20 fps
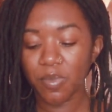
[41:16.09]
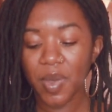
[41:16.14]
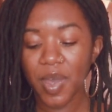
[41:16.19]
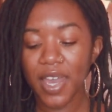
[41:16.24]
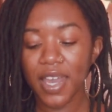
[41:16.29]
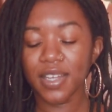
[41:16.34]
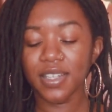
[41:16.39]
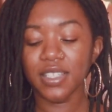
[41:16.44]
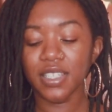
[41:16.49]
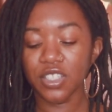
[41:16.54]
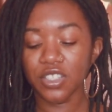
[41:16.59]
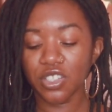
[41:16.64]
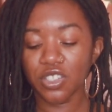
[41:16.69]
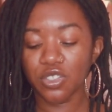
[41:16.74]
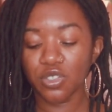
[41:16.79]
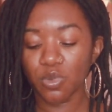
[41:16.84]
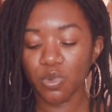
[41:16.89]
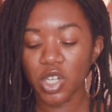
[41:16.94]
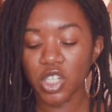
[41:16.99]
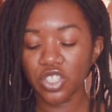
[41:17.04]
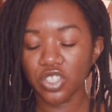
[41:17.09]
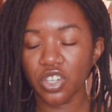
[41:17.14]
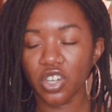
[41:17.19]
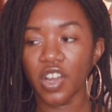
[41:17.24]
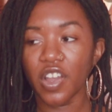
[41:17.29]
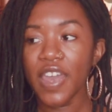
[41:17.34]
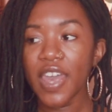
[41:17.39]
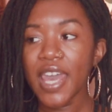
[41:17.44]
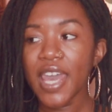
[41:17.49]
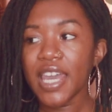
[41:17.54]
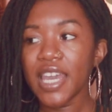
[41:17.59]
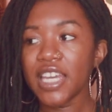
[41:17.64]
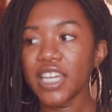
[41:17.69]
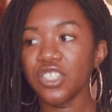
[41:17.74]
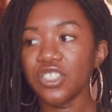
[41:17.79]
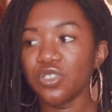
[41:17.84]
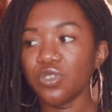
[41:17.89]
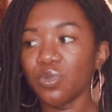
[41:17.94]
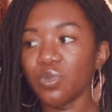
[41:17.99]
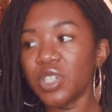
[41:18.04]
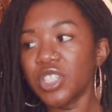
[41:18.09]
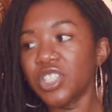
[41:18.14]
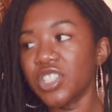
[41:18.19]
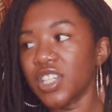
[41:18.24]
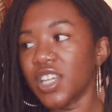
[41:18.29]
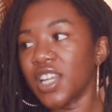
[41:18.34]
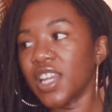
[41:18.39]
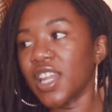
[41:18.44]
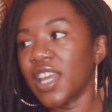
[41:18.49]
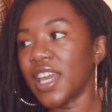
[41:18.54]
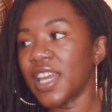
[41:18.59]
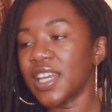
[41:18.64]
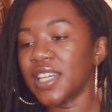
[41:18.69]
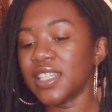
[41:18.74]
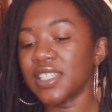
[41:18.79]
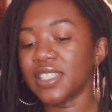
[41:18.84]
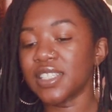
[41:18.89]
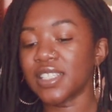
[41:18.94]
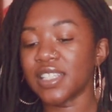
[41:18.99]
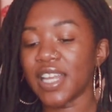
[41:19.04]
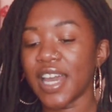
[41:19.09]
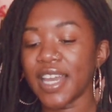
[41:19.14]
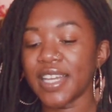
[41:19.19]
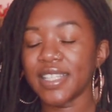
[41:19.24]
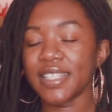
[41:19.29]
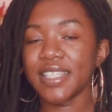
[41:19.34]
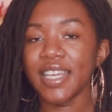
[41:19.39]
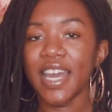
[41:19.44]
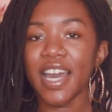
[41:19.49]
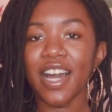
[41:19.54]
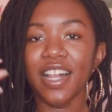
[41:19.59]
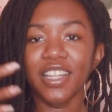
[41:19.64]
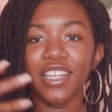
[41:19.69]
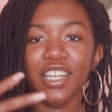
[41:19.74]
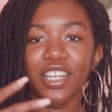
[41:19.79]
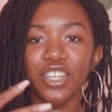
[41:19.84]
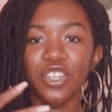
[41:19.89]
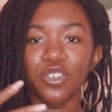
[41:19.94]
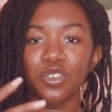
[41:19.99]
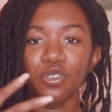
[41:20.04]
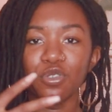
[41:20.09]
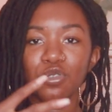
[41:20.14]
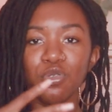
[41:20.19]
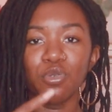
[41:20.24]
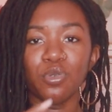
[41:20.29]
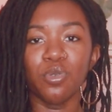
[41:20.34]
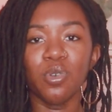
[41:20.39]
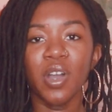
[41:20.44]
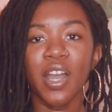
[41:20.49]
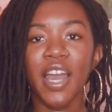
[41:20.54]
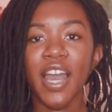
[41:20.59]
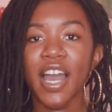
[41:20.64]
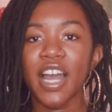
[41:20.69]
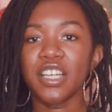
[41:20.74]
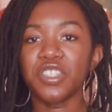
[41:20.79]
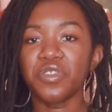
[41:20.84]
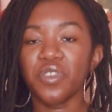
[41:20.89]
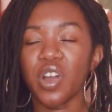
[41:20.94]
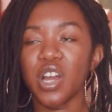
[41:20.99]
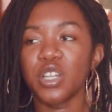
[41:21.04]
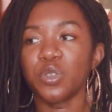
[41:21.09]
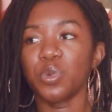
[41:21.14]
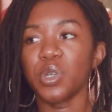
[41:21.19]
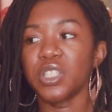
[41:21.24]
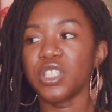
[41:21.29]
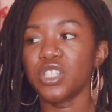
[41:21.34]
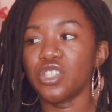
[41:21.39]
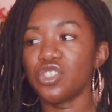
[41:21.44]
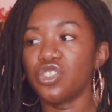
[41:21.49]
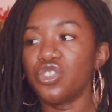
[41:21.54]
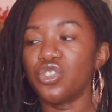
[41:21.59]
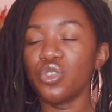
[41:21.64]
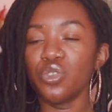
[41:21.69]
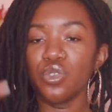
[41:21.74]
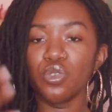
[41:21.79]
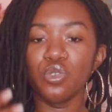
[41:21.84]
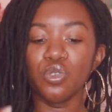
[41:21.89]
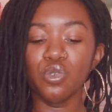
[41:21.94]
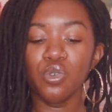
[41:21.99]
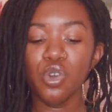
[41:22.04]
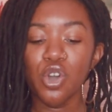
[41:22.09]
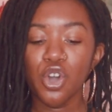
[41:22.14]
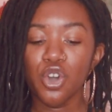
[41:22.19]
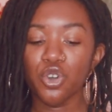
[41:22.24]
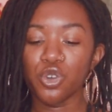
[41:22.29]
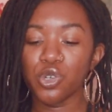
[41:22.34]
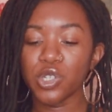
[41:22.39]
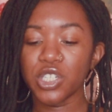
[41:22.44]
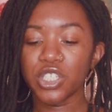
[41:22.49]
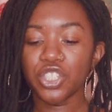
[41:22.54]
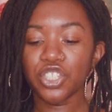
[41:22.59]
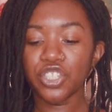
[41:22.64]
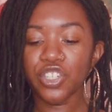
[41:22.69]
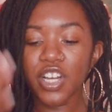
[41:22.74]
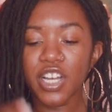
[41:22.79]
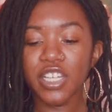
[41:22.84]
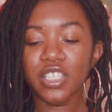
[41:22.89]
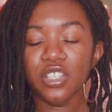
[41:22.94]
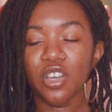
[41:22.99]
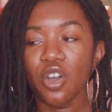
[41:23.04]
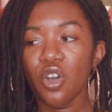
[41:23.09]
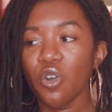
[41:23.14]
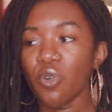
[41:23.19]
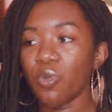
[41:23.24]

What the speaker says: Pay attention to what your intuition is like telling you as far as what to do, who to trust,